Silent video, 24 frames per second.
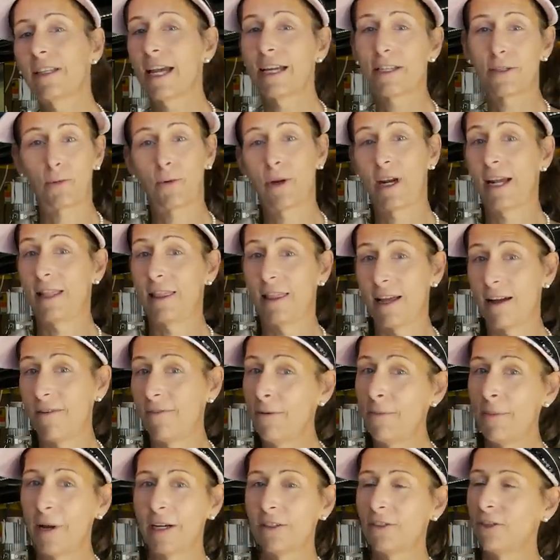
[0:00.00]
That's what I love
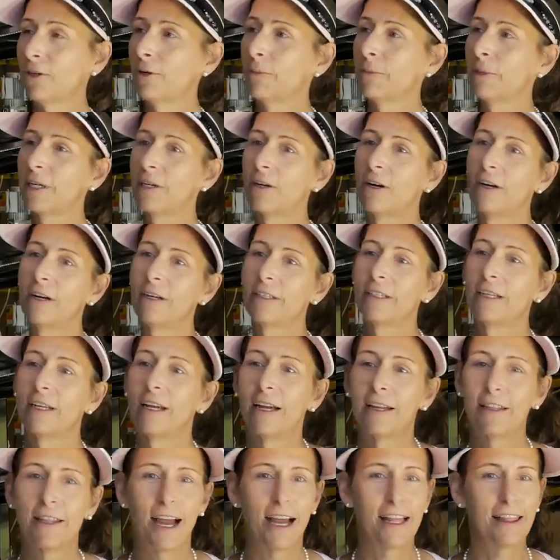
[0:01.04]
about German cars.
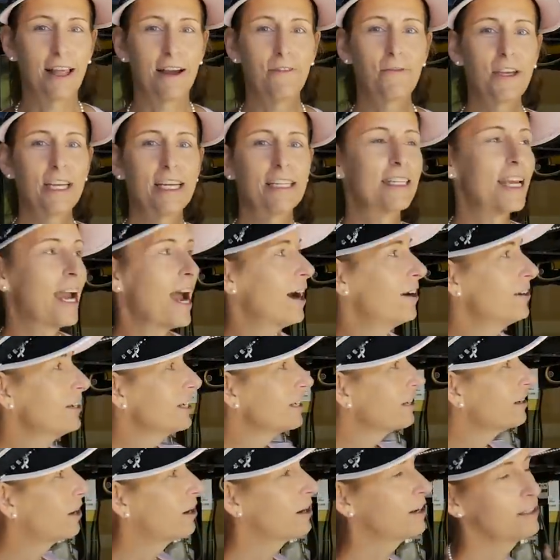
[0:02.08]
Uh, I love the
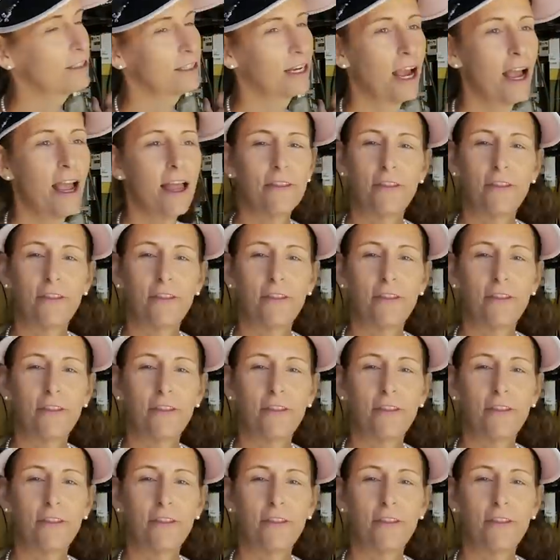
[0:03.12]
Italian cars.